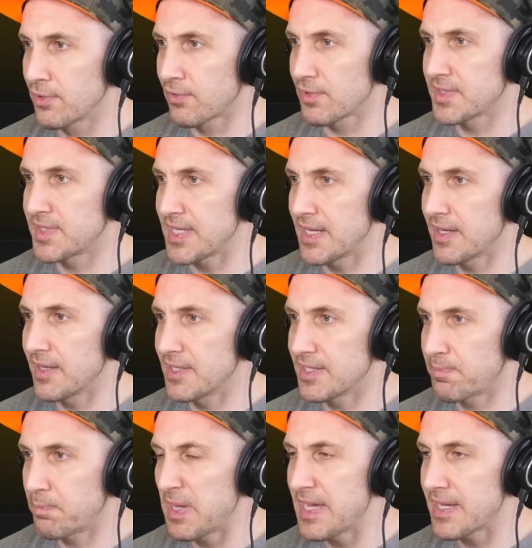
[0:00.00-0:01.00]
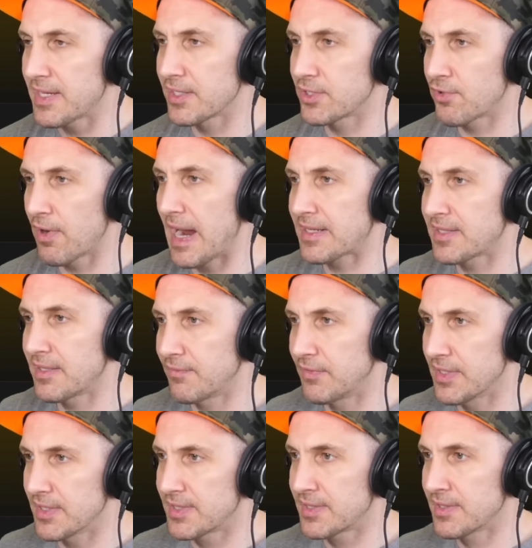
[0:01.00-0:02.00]
Christina is peak
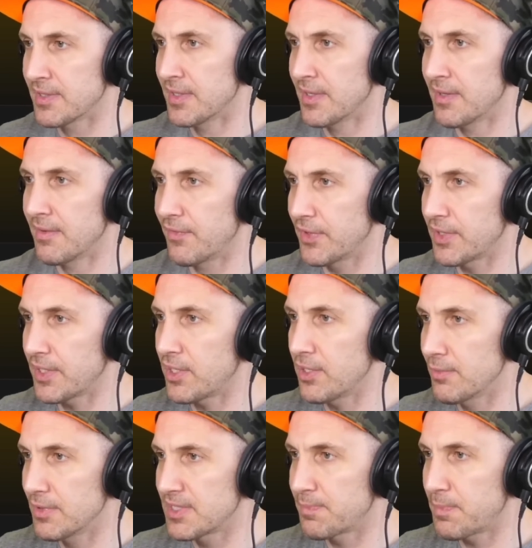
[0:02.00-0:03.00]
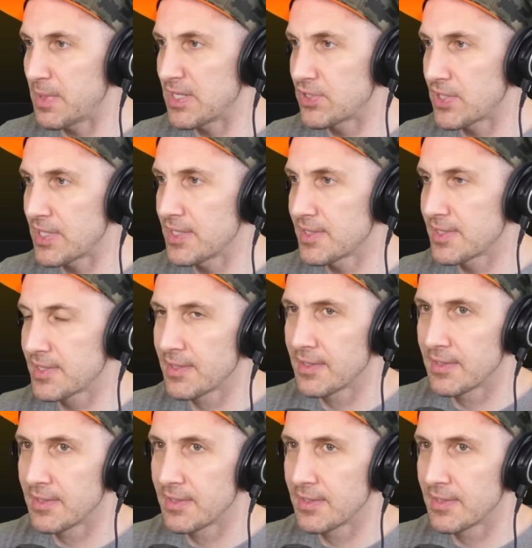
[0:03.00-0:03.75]
attractiveness for the human species.